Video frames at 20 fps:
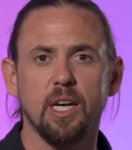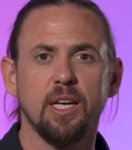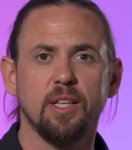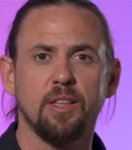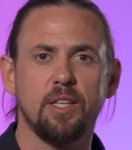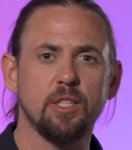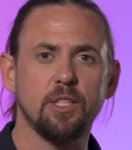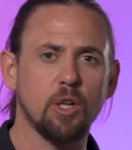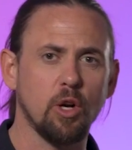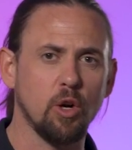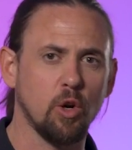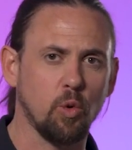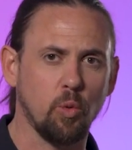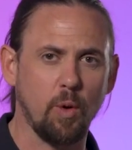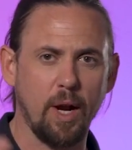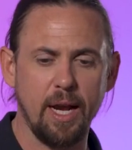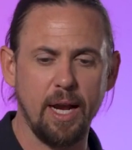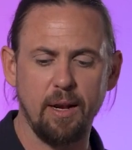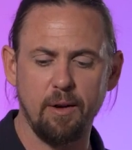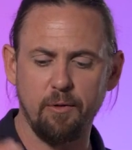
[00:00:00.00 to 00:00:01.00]
These are
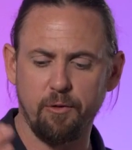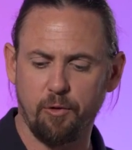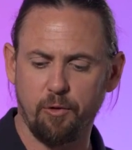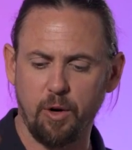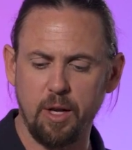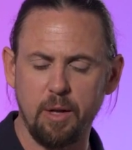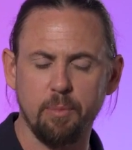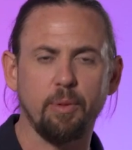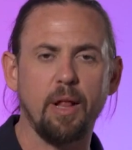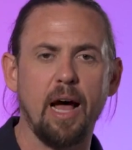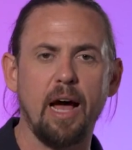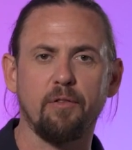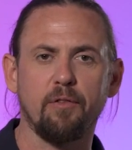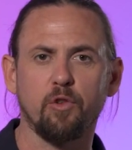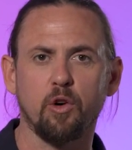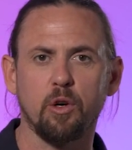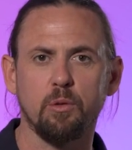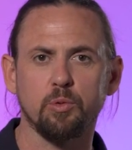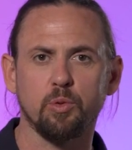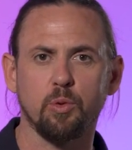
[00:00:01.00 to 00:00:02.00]
great free
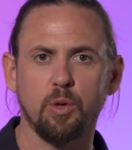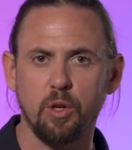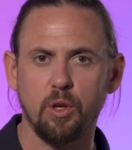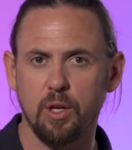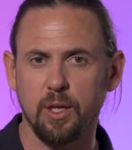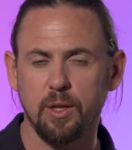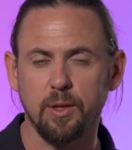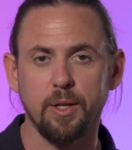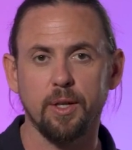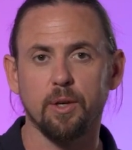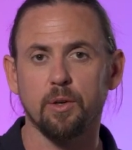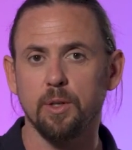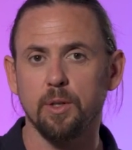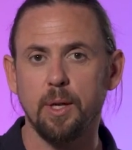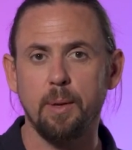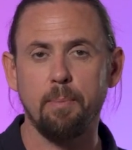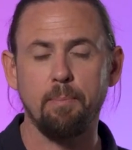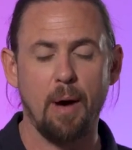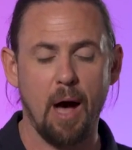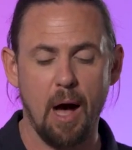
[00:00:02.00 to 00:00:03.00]
platforms where you can literally
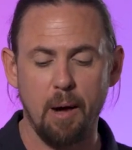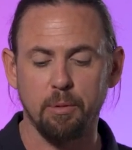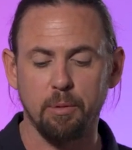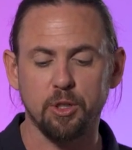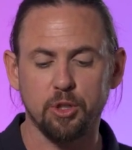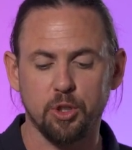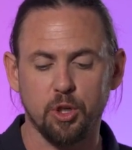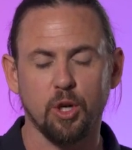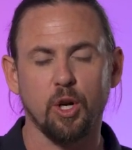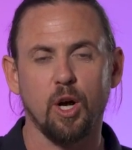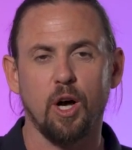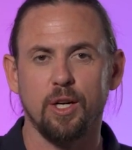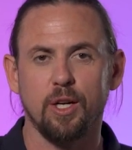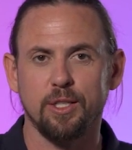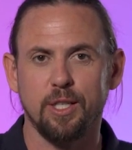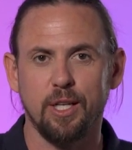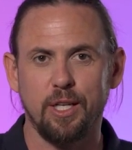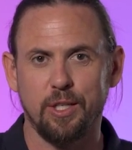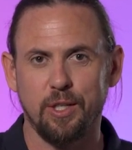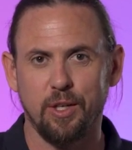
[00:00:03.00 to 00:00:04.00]
publish your
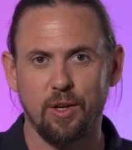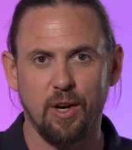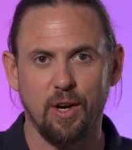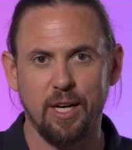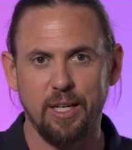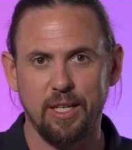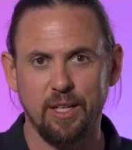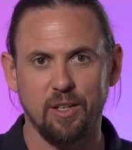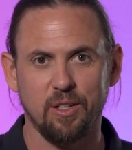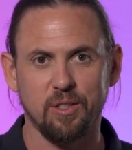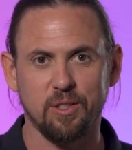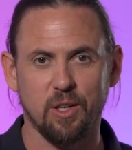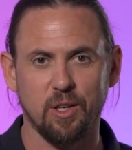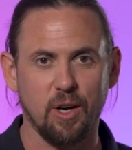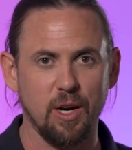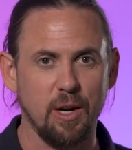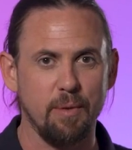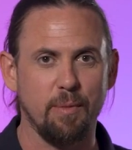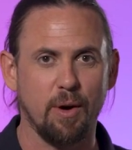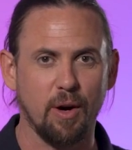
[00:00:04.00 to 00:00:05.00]
content to your ideal
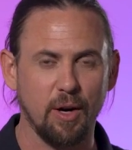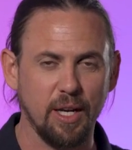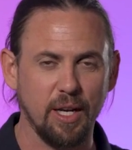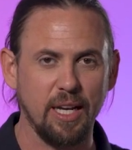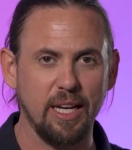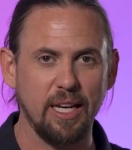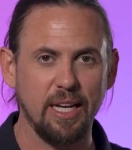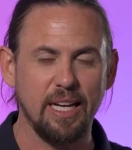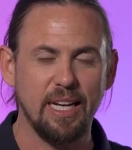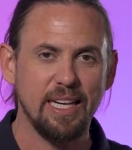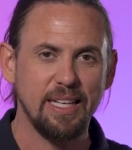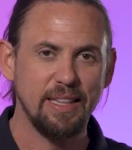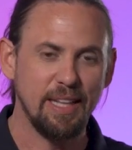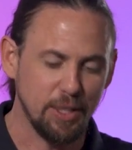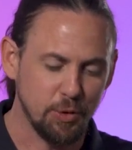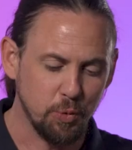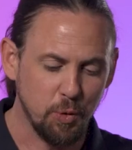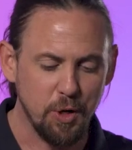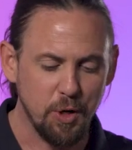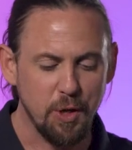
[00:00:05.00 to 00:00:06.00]
target market.
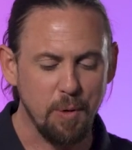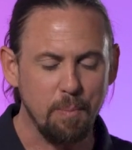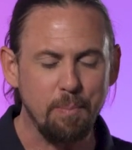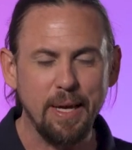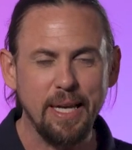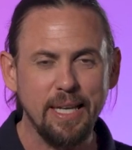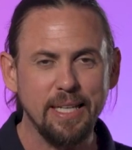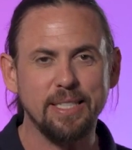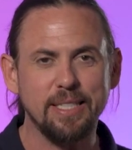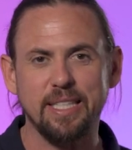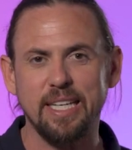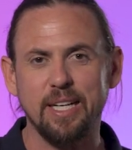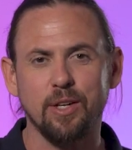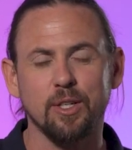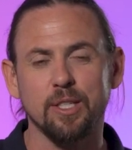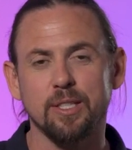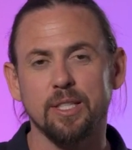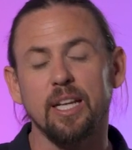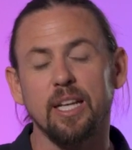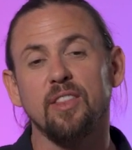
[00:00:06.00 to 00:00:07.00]
That's one of the biggest
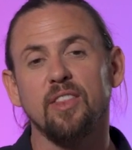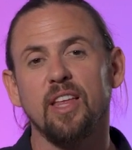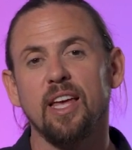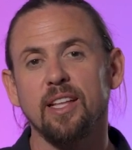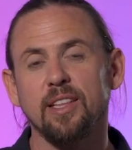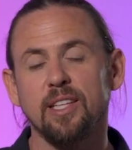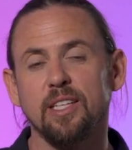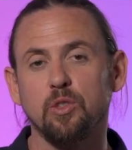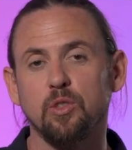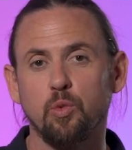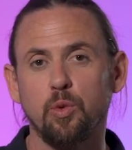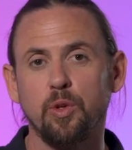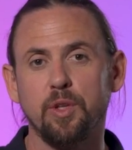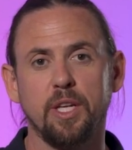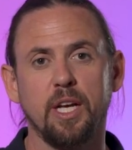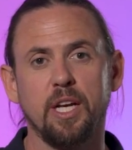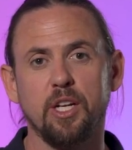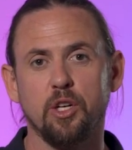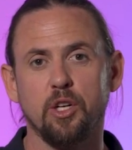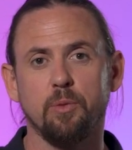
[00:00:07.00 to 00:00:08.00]
secrets I think that's really
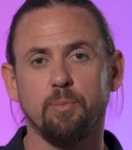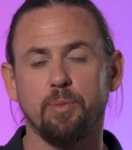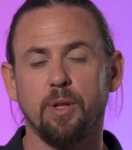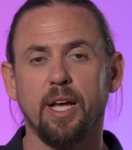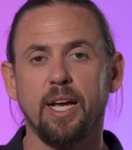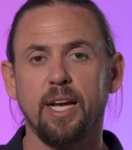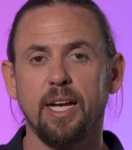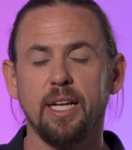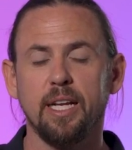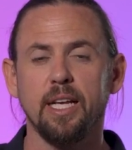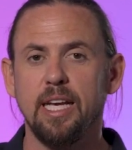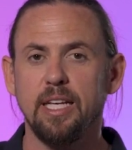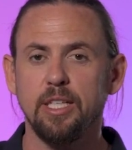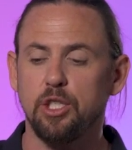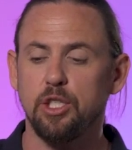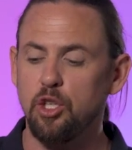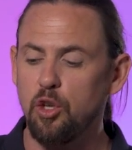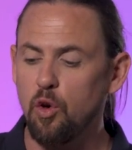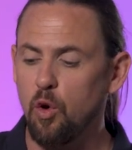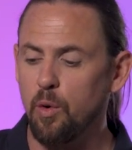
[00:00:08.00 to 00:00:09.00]
underplayed is
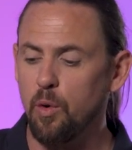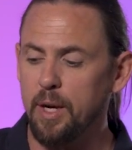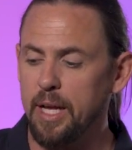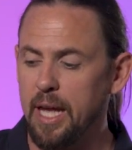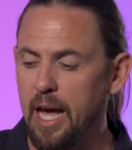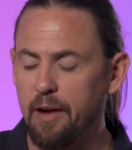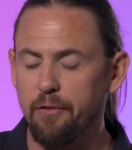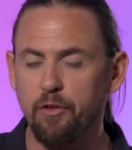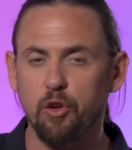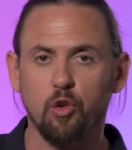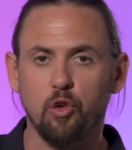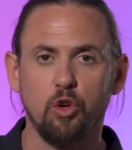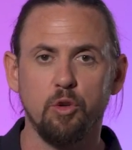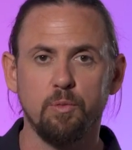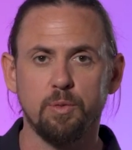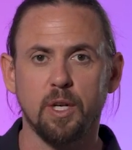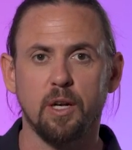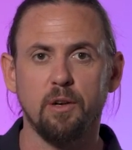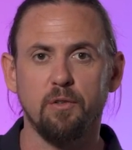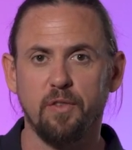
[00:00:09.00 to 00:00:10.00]
you already have
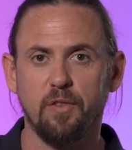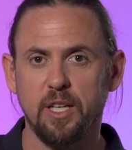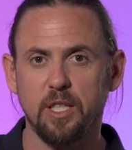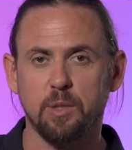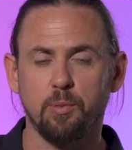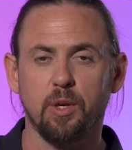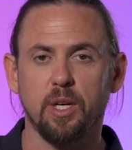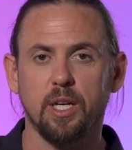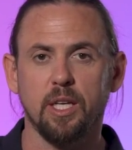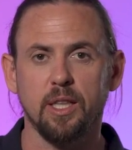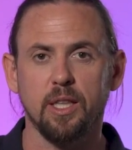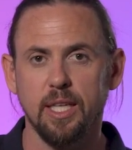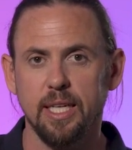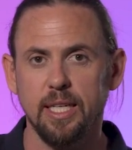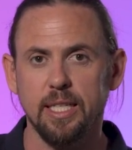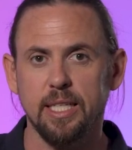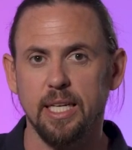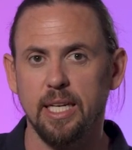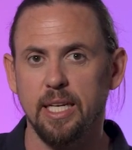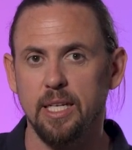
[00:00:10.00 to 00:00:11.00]
groups on Facebook and
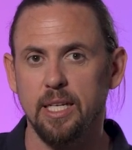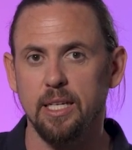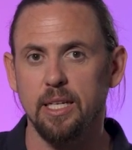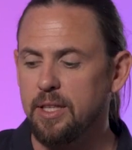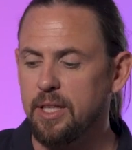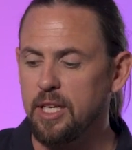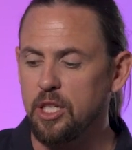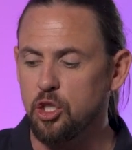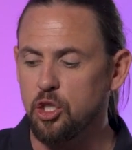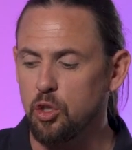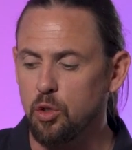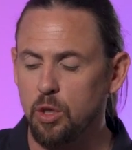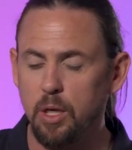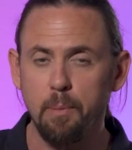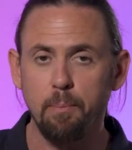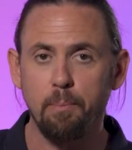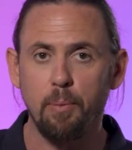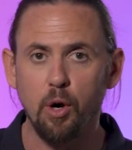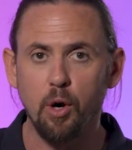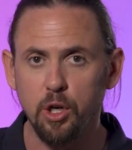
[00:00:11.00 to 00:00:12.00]
LinkedIn that you can
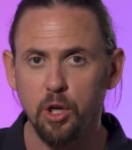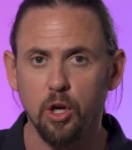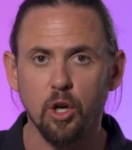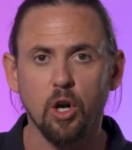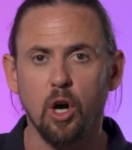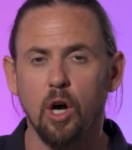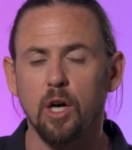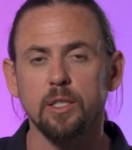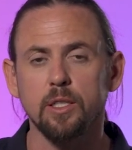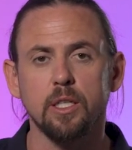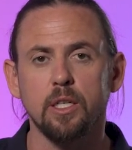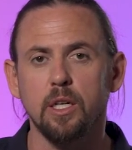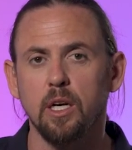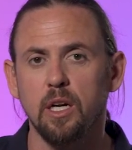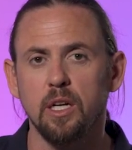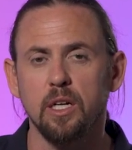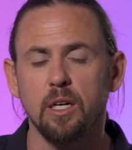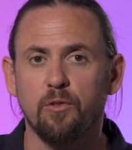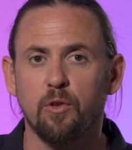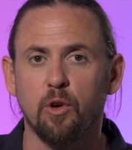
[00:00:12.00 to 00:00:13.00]
put your content
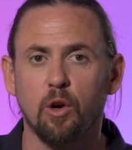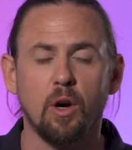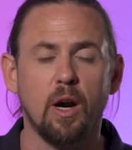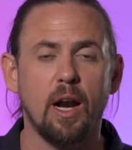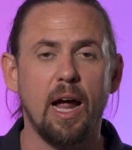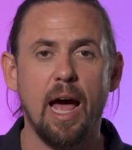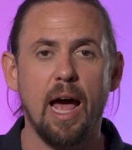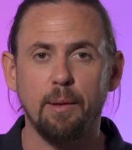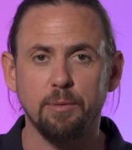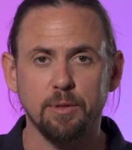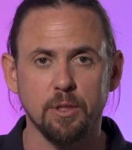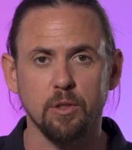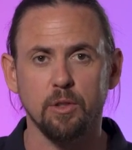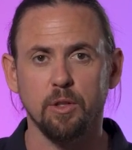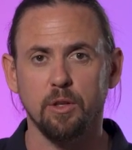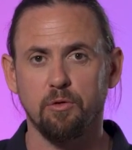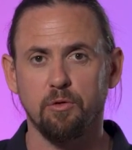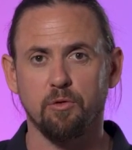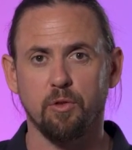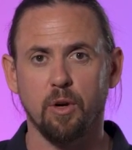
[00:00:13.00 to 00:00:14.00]
on for
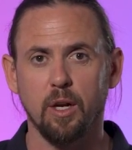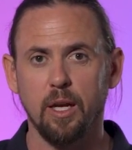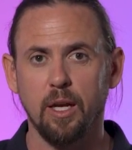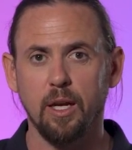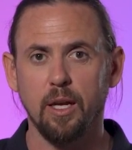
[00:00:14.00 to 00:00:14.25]
absolutely free.